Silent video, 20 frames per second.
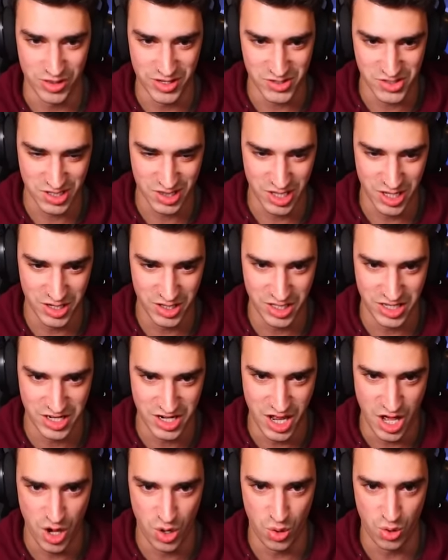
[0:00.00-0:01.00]
There's literally
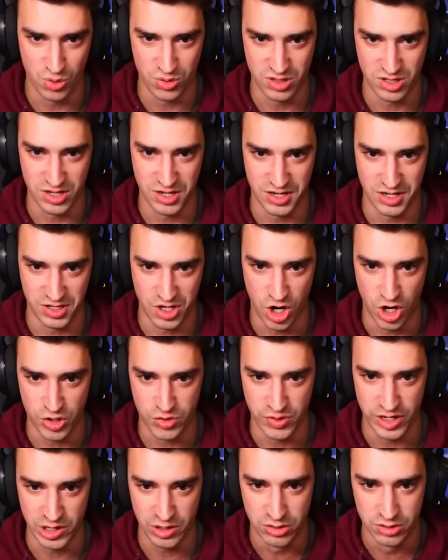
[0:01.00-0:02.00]
no
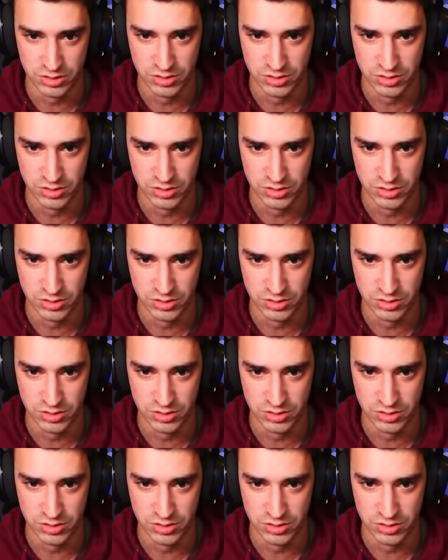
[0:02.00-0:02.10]
guardrail.